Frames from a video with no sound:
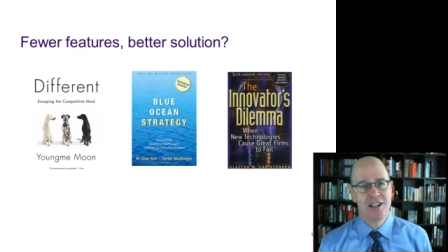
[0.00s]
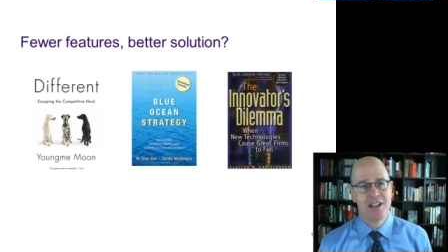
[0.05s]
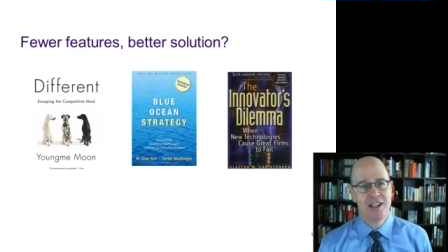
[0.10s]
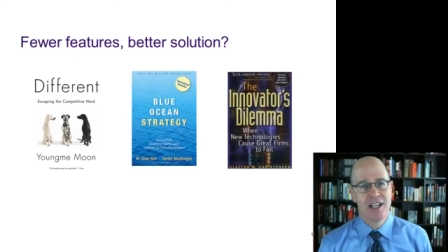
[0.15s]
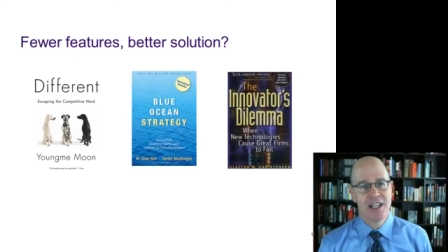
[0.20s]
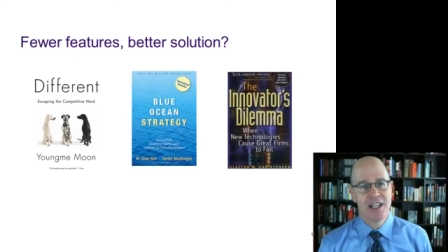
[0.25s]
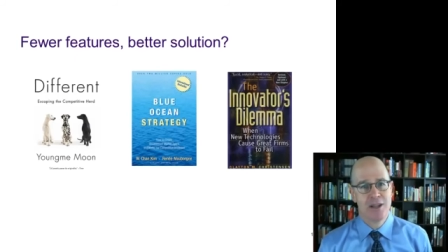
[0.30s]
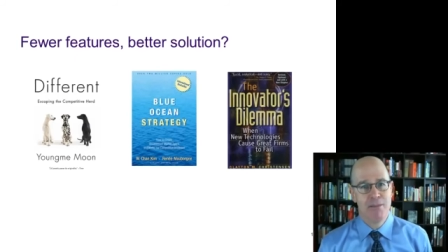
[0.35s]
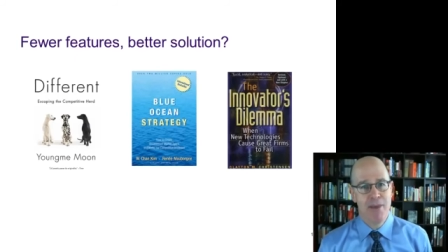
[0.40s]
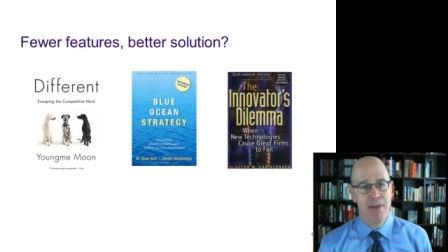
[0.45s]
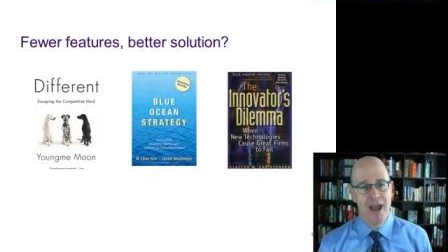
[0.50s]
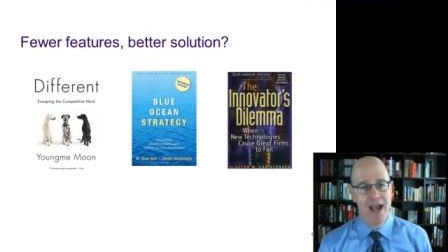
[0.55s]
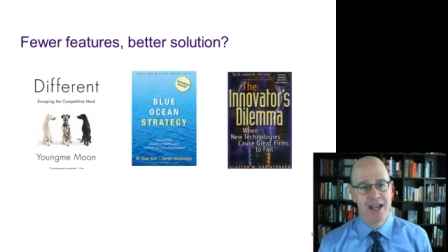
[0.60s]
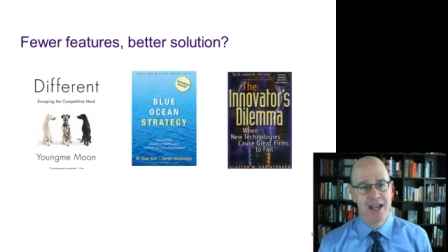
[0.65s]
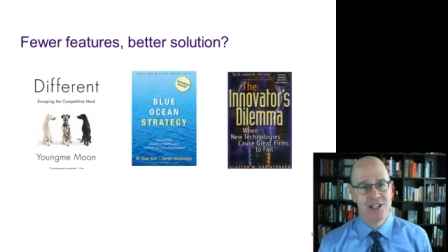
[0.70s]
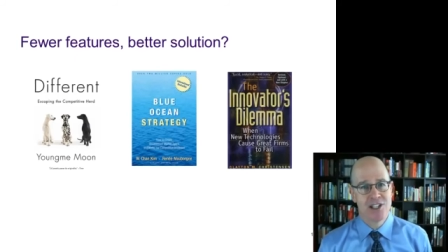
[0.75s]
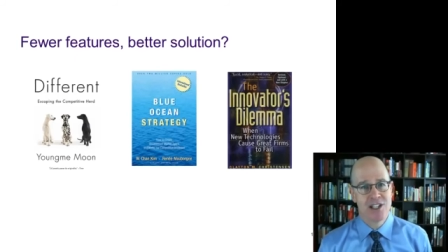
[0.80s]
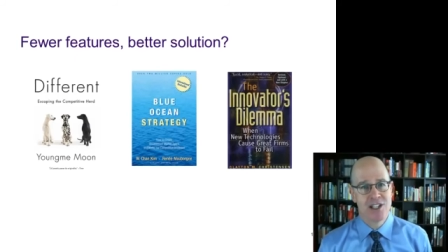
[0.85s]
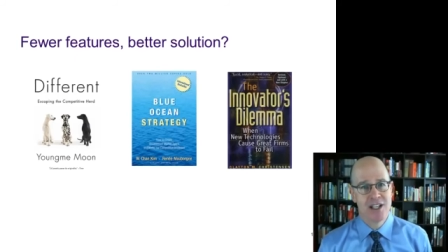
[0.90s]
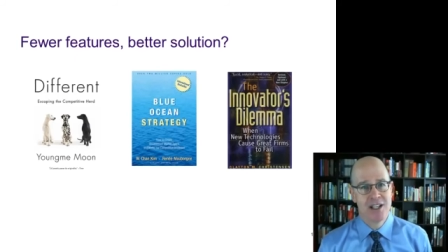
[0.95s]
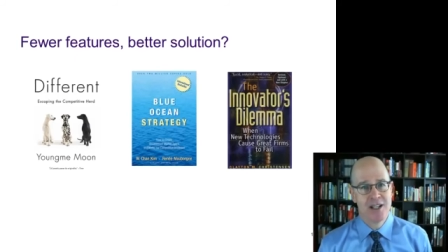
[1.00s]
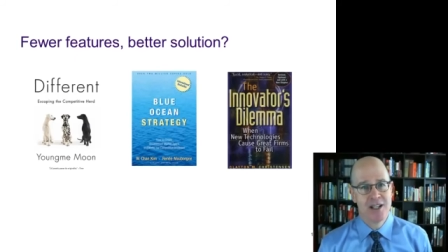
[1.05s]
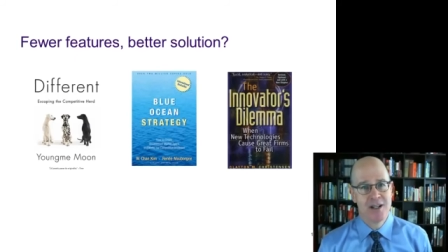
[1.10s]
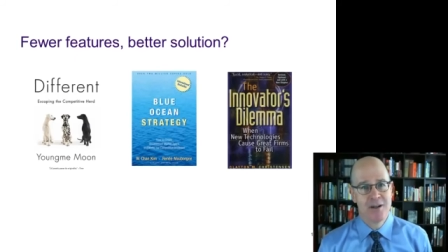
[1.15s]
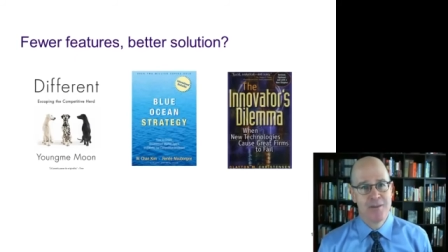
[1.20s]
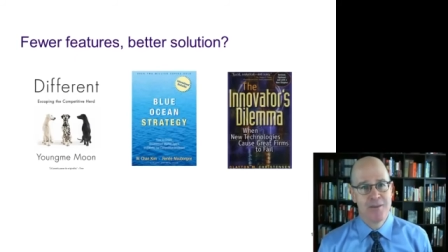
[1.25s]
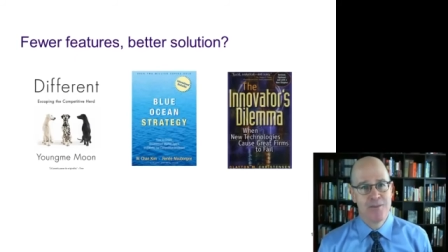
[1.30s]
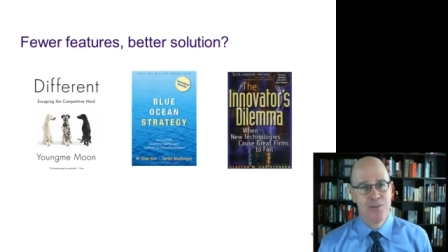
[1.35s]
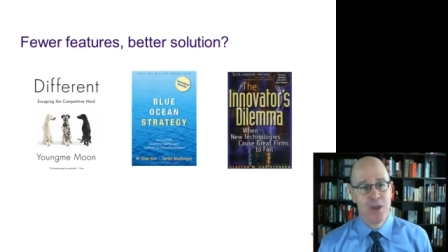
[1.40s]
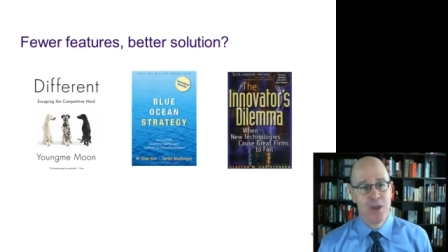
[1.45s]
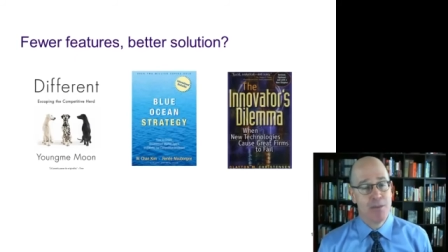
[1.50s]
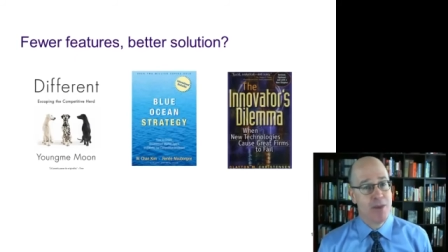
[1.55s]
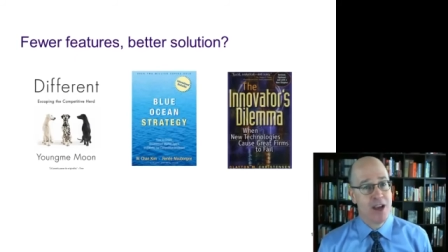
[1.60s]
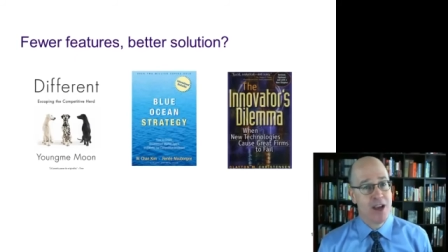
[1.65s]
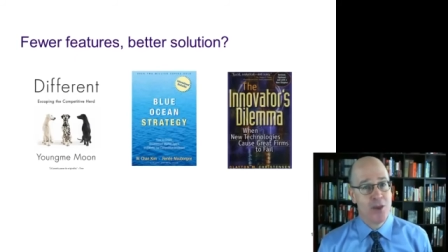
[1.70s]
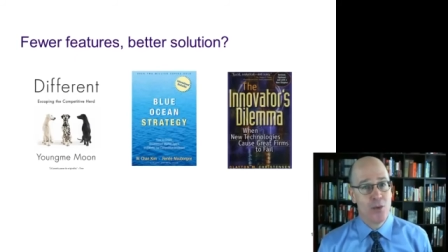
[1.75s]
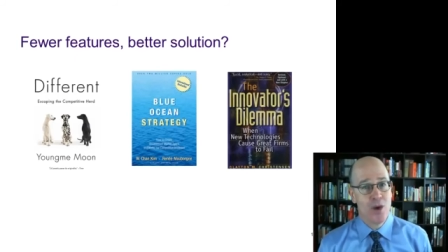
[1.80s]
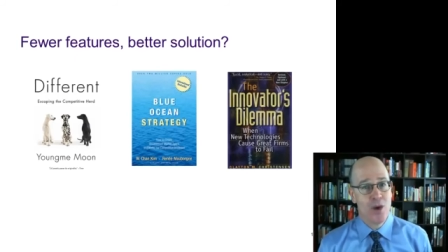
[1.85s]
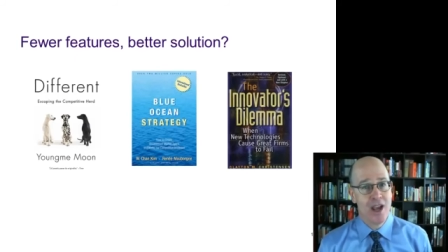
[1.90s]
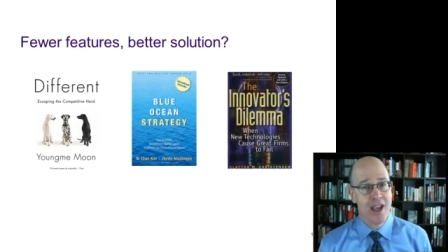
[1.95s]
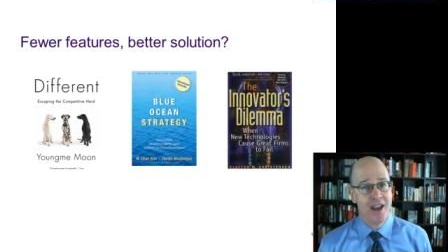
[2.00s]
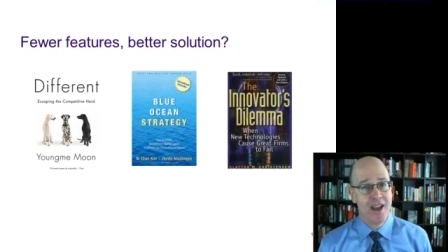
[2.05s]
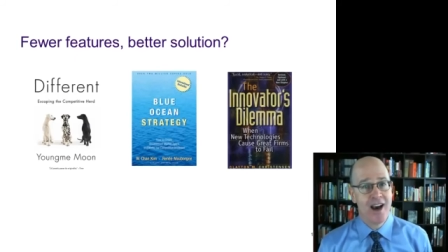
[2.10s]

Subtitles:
in the past. By the way,